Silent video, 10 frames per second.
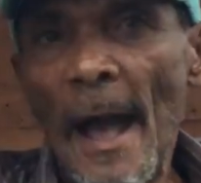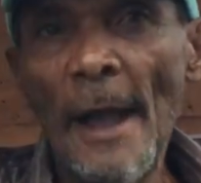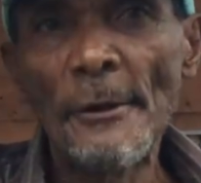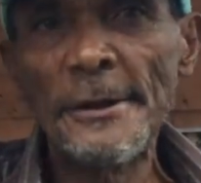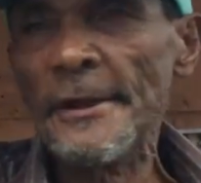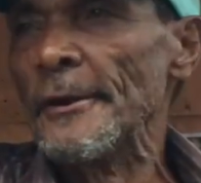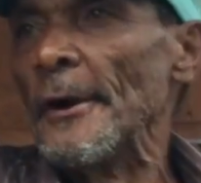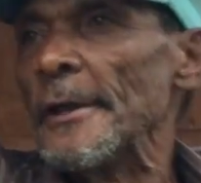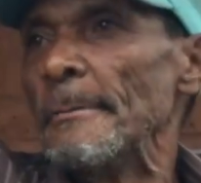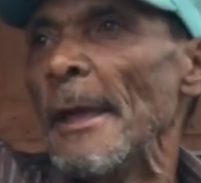already
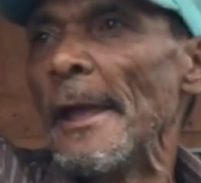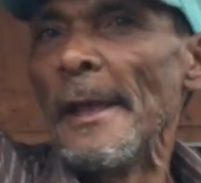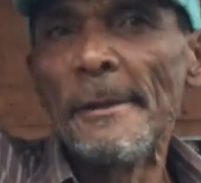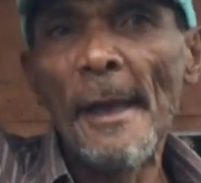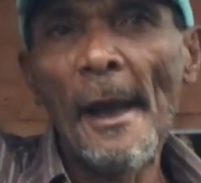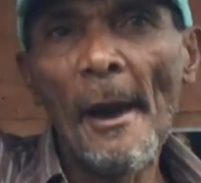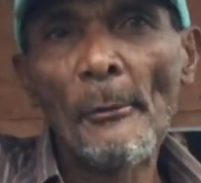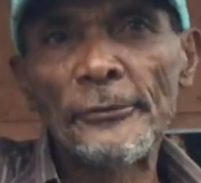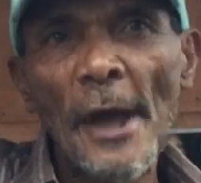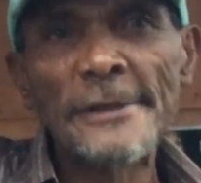know, you mean,
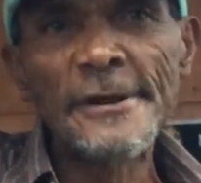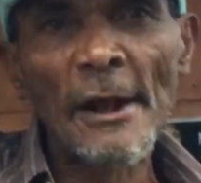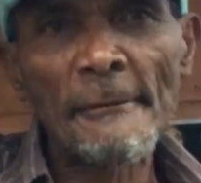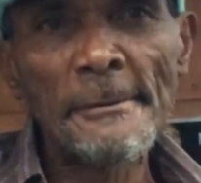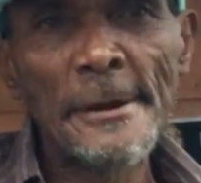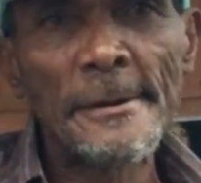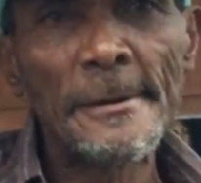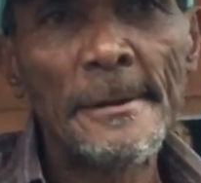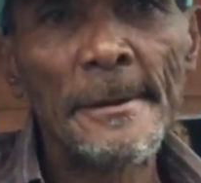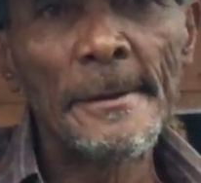obviously all the shade come up now?
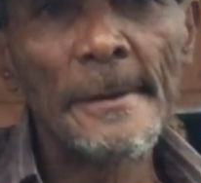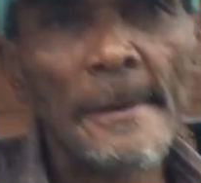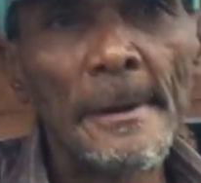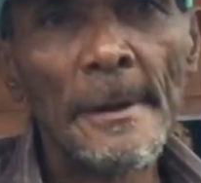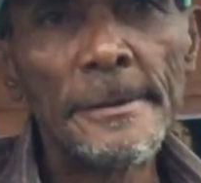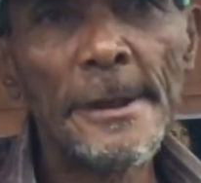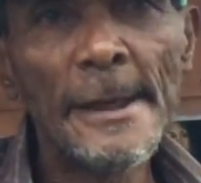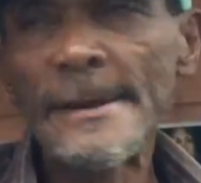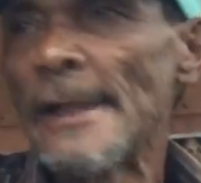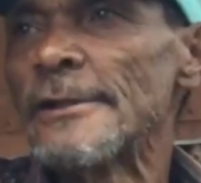
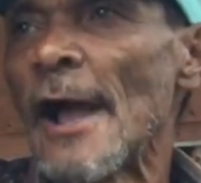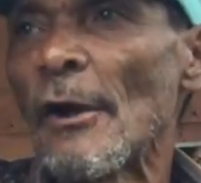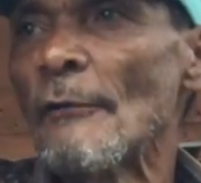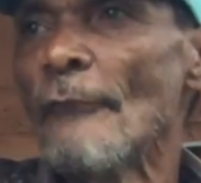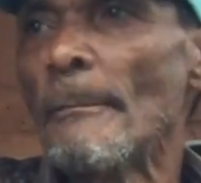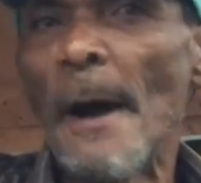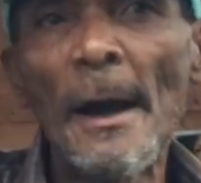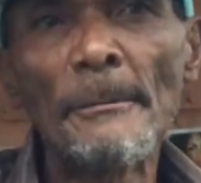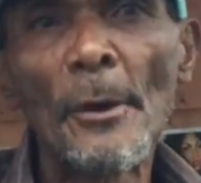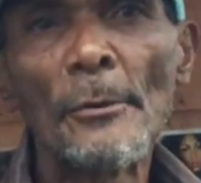Yes, all the shade come up
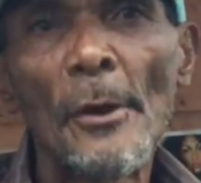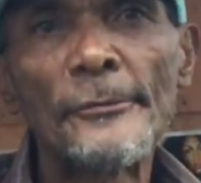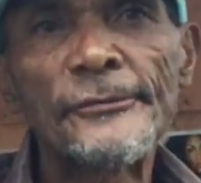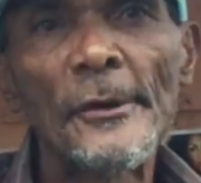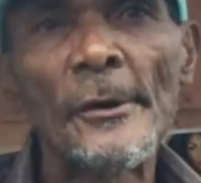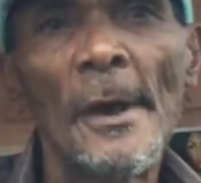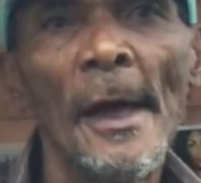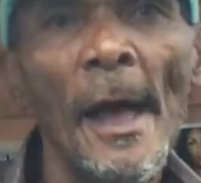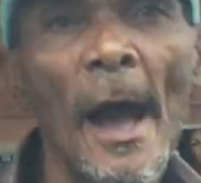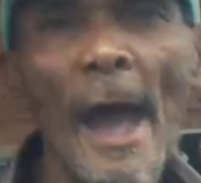around so.
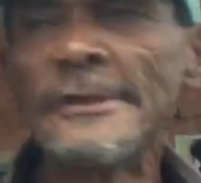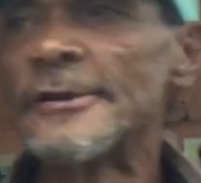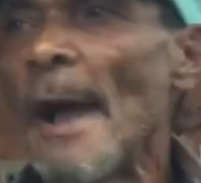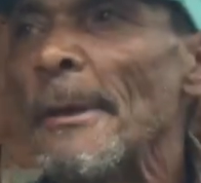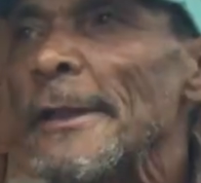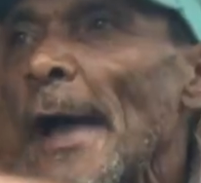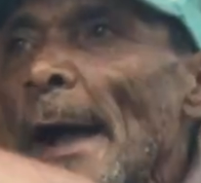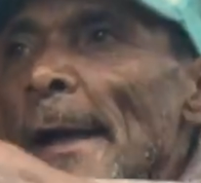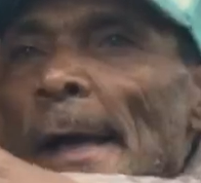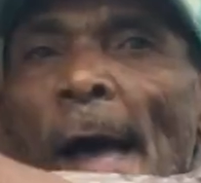All the shade
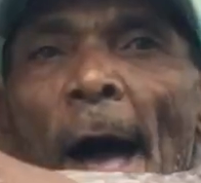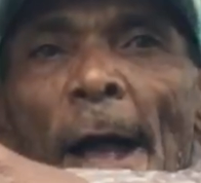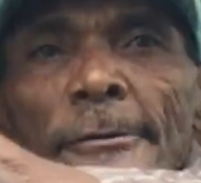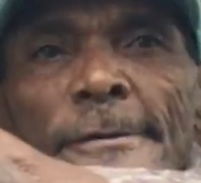there, a